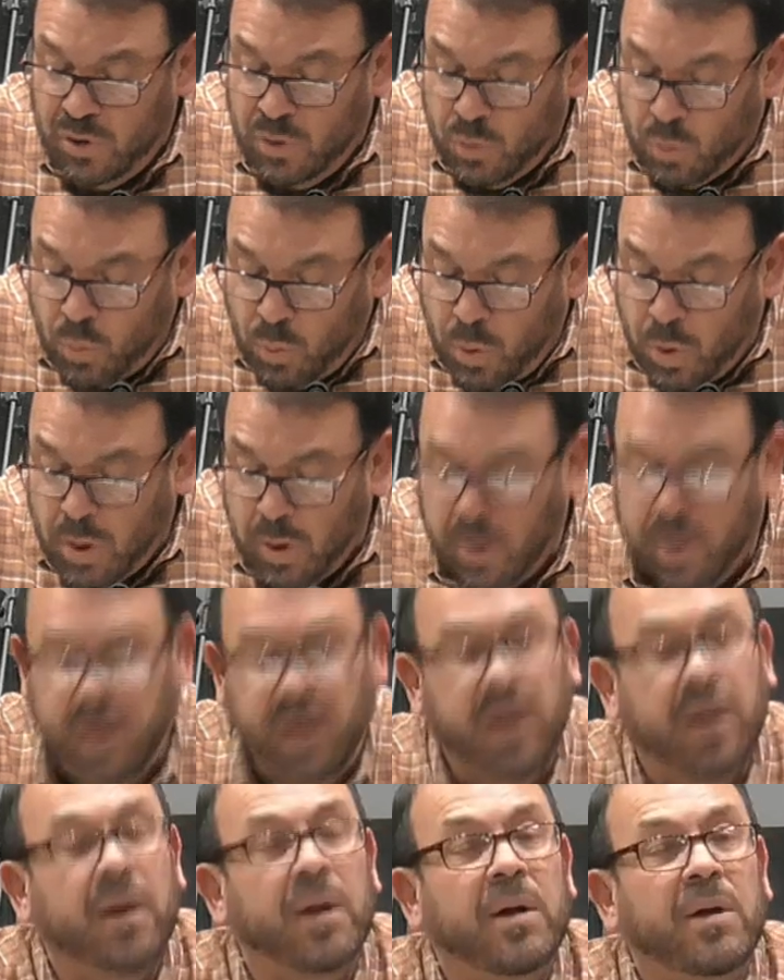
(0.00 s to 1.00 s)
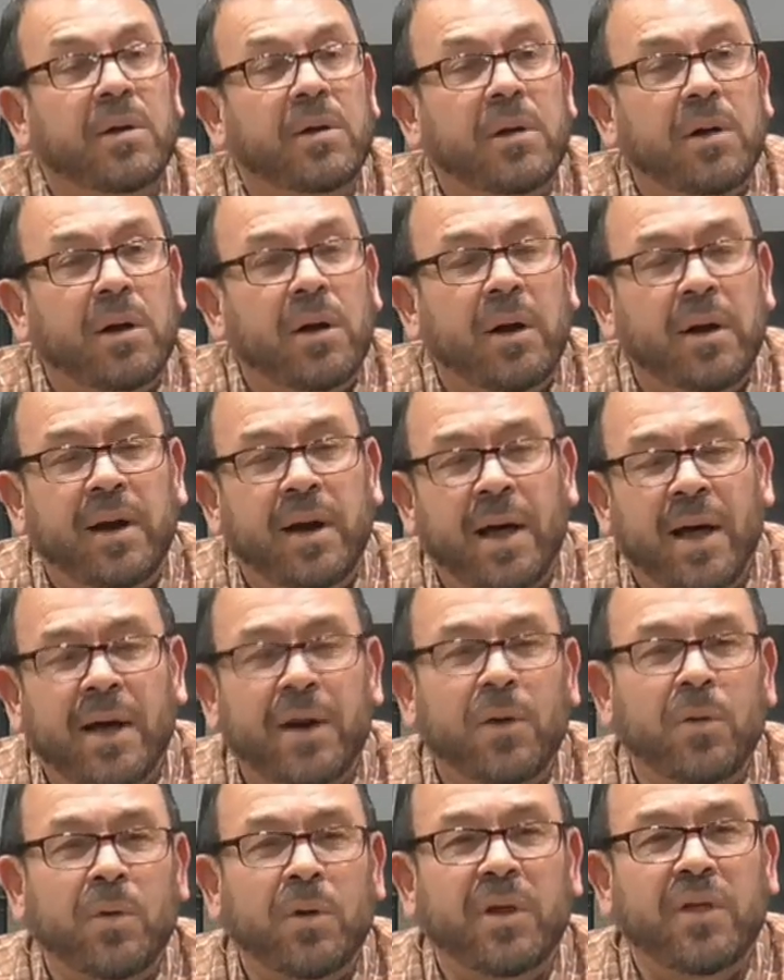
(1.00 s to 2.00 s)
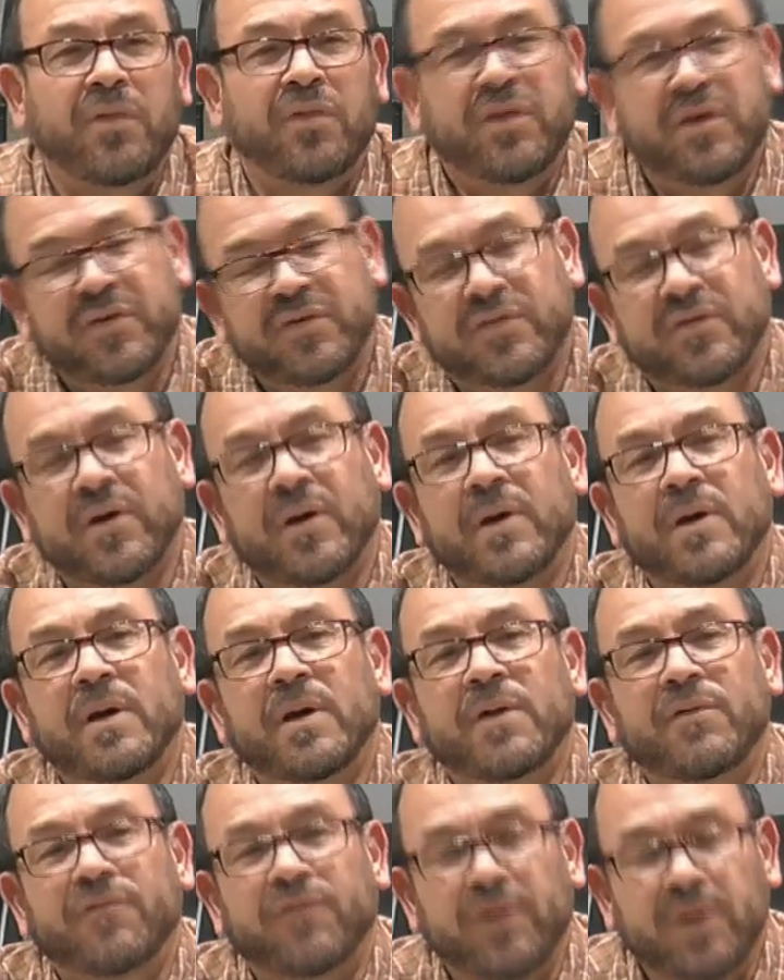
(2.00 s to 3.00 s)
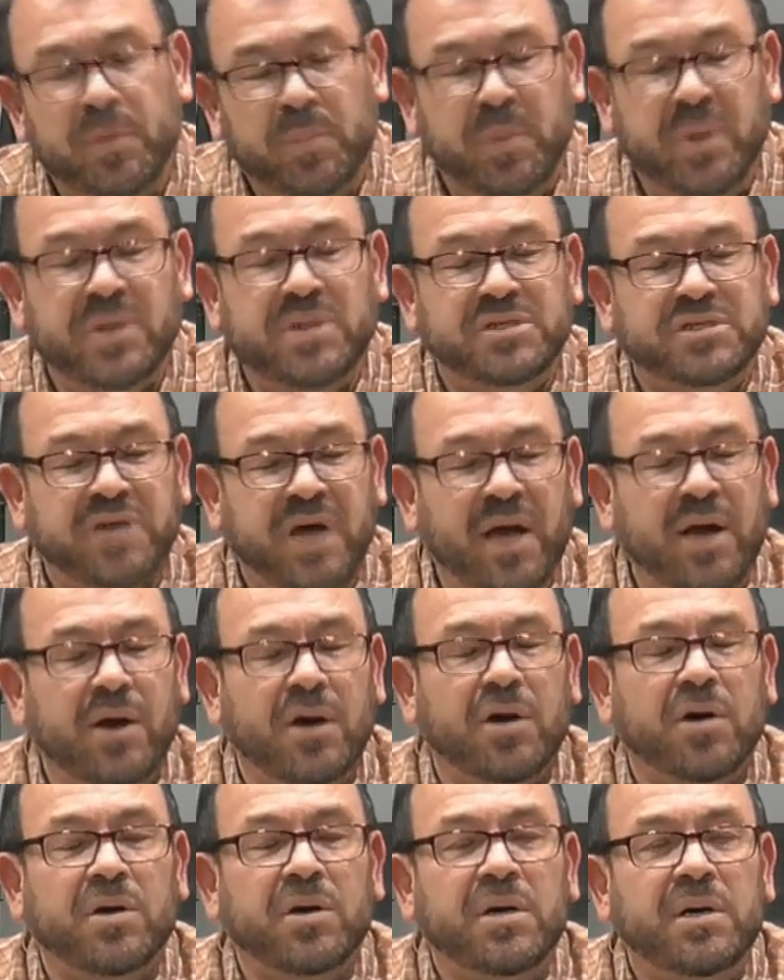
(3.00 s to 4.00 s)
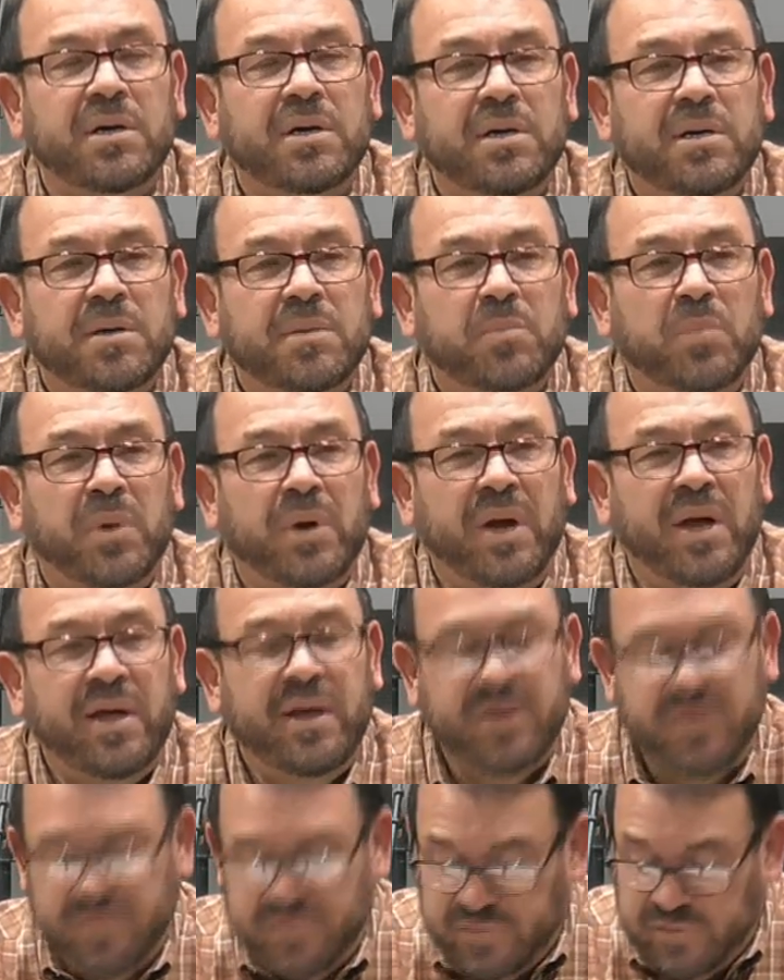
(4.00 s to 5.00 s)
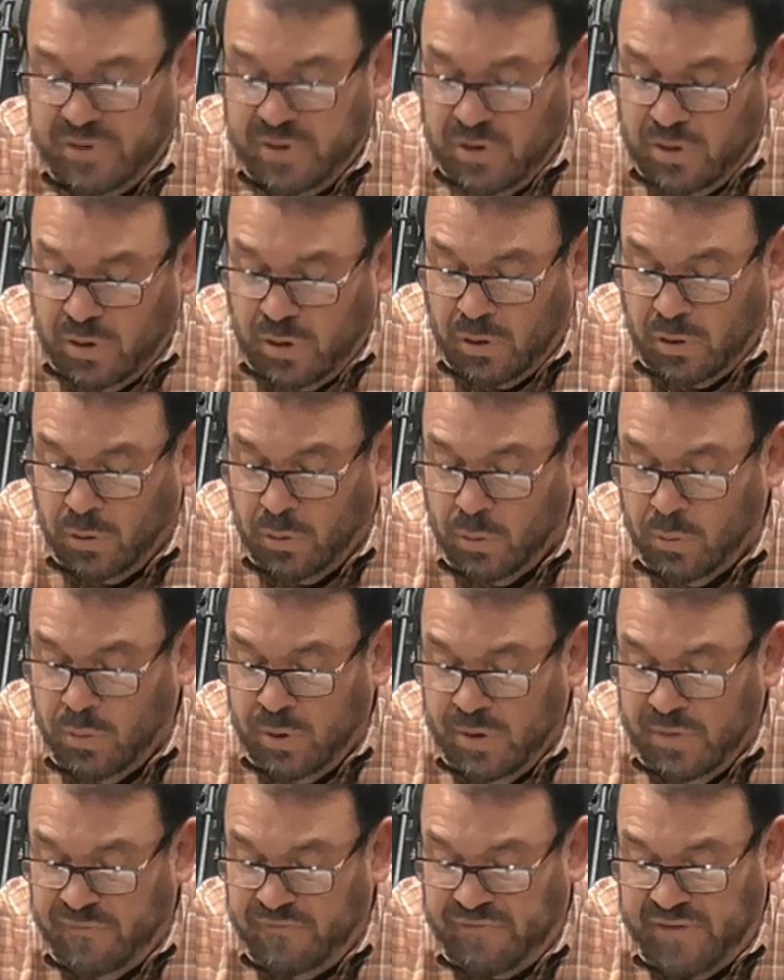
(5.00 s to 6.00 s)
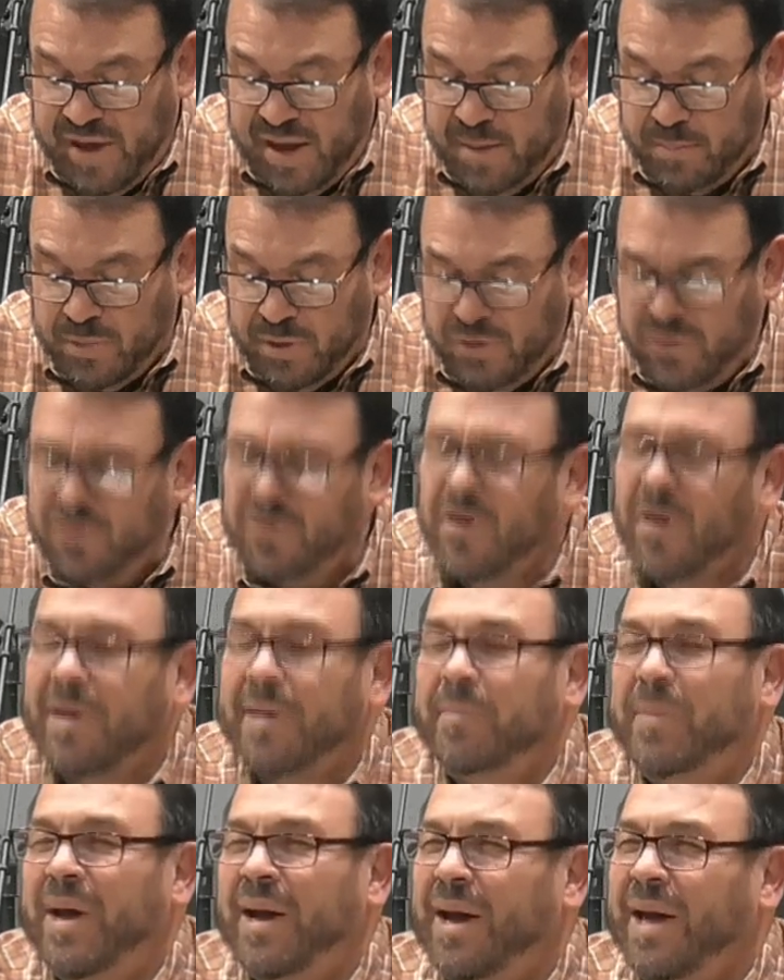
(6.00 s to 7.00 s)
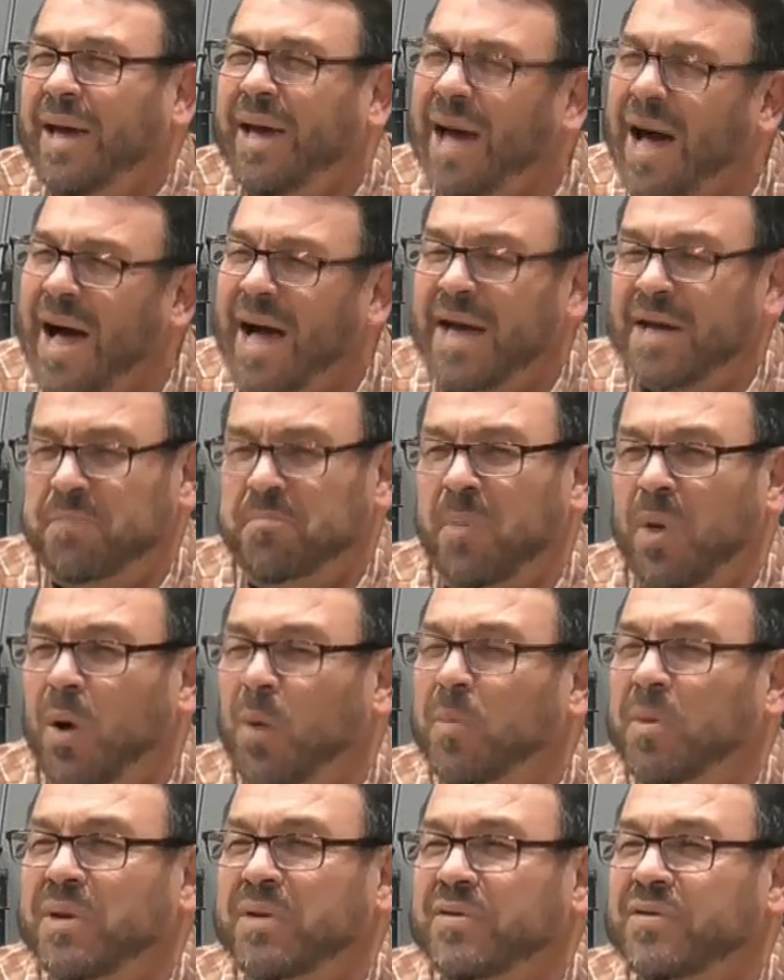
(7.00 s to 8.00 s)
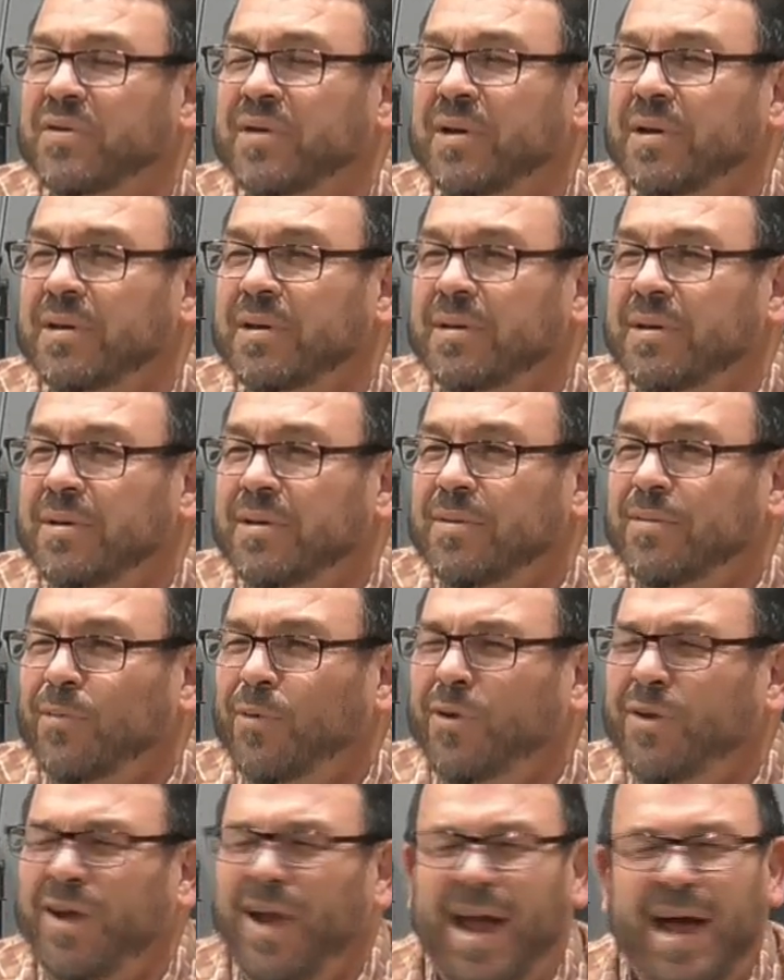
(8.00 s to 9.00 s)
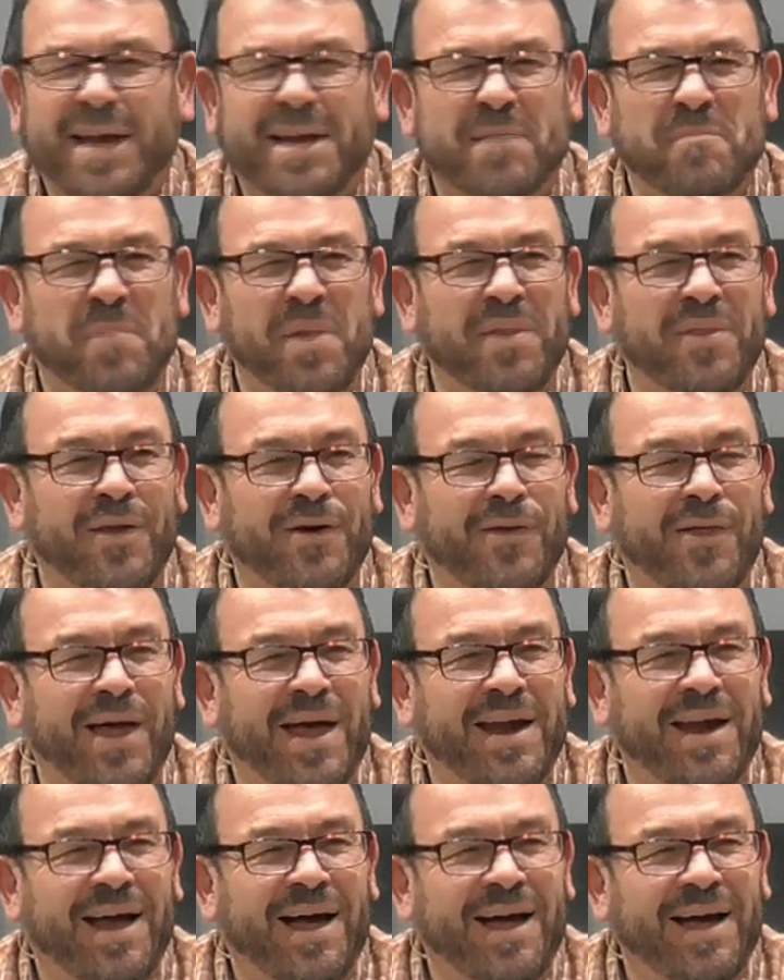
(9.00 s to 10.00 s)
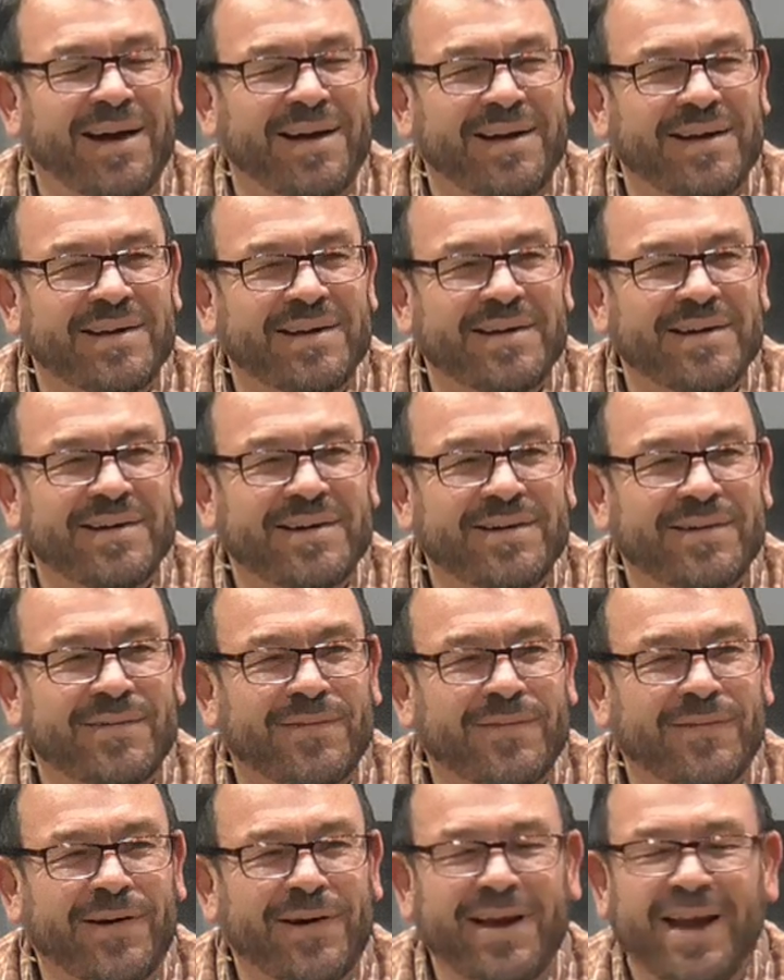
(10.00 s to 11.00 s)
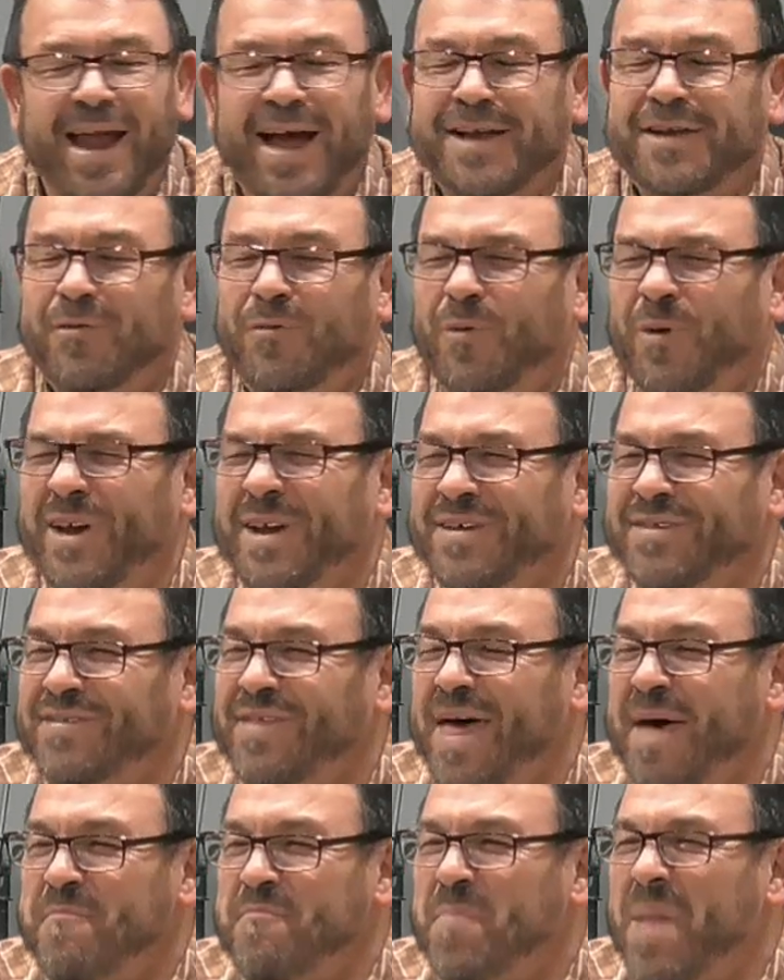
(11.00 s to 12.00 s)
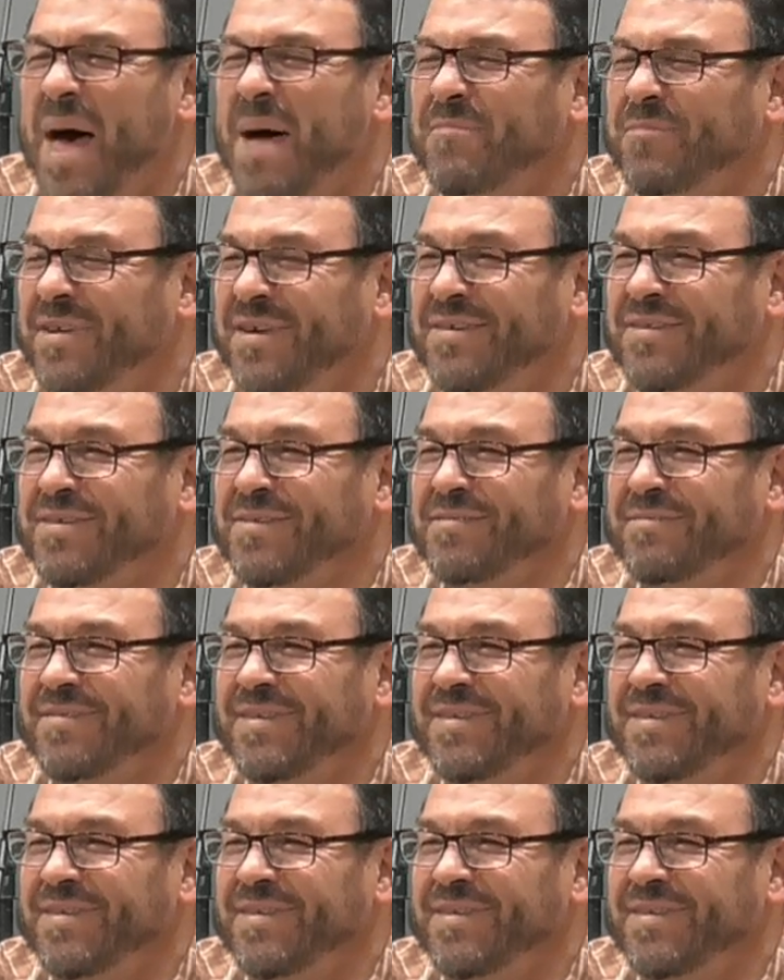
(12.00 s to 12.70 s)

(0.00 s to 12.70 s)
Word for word: working on not only this Philippian jailer, but his whole family. You talk about a God moment. Wouldn't you like to have been there that night? Wouldn't you like to witness that baptism?